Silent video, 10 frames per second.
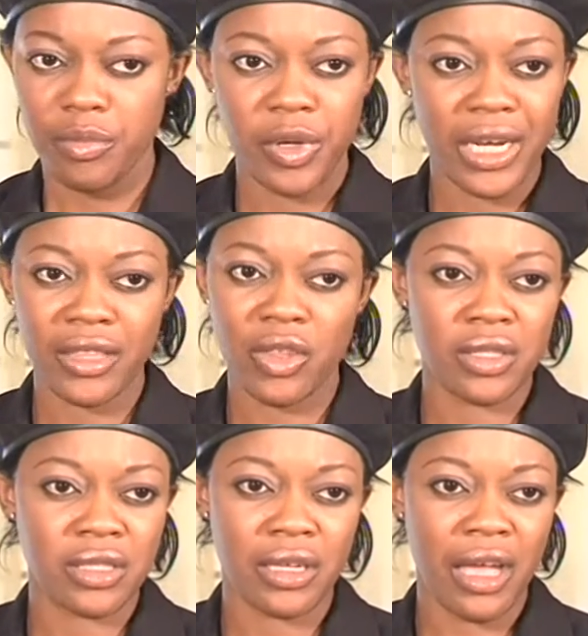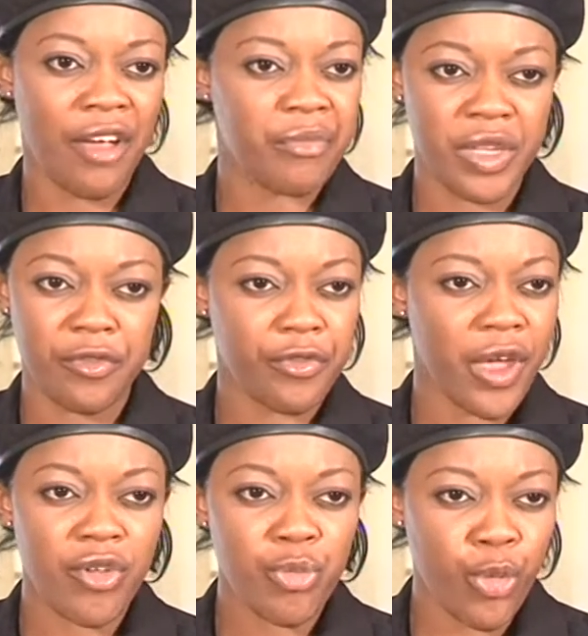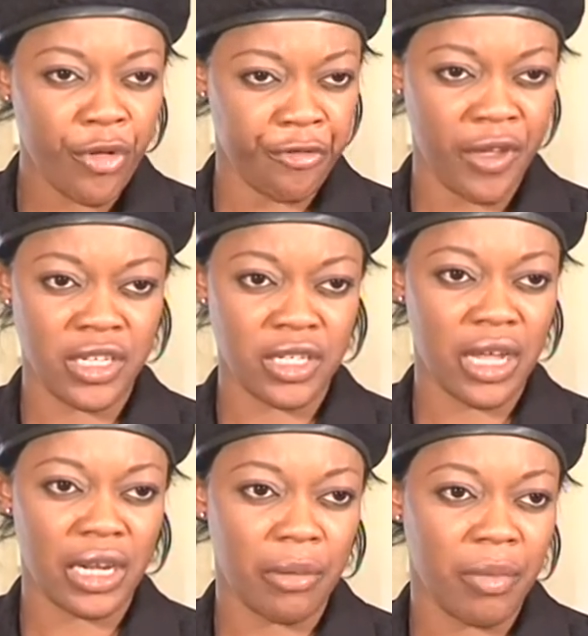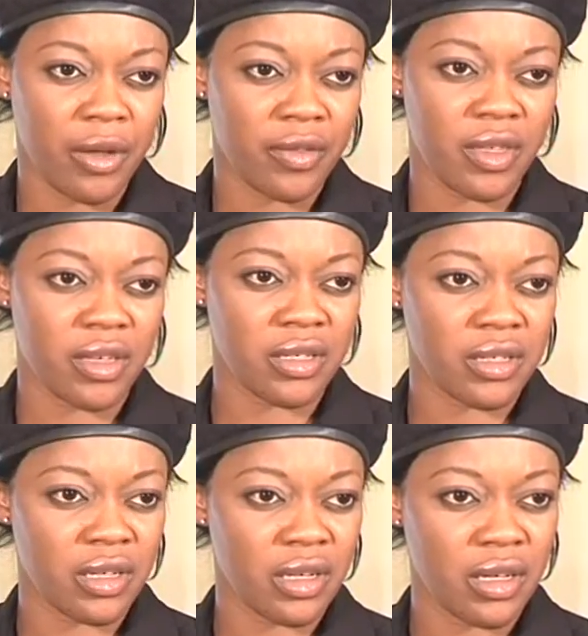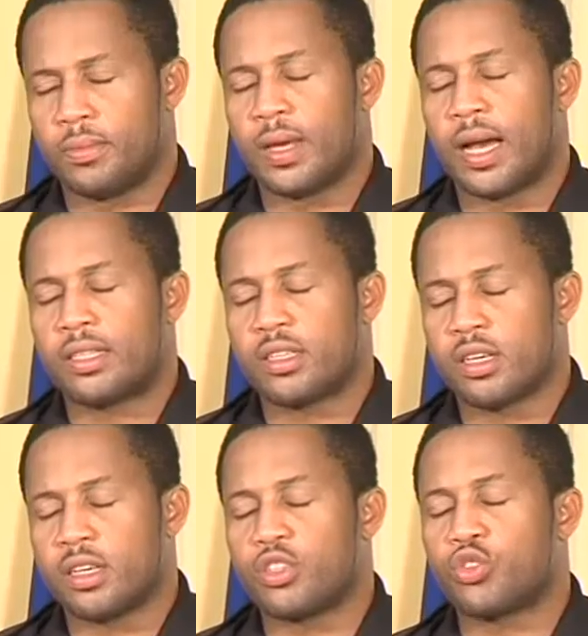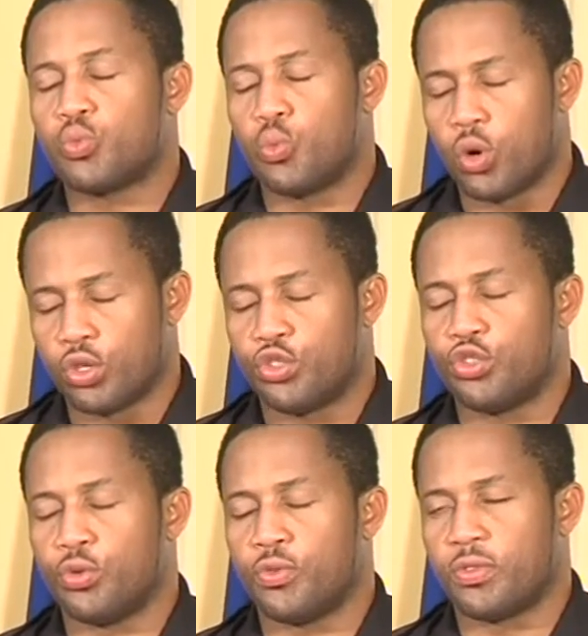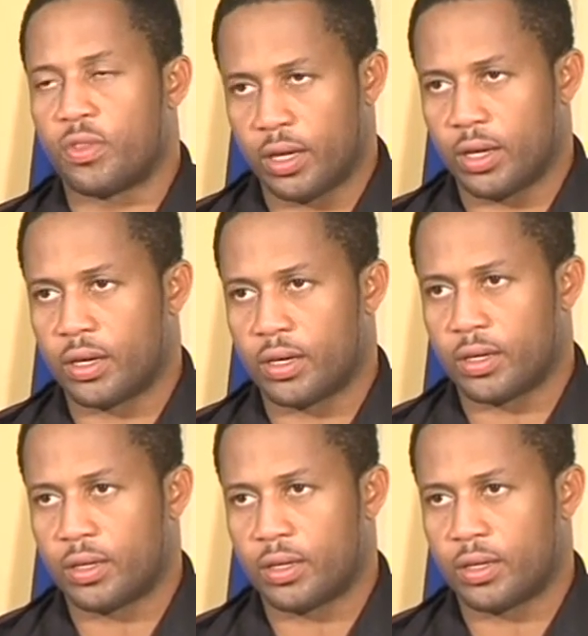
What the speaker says: But I thought I've been very professional about this. That is what you think.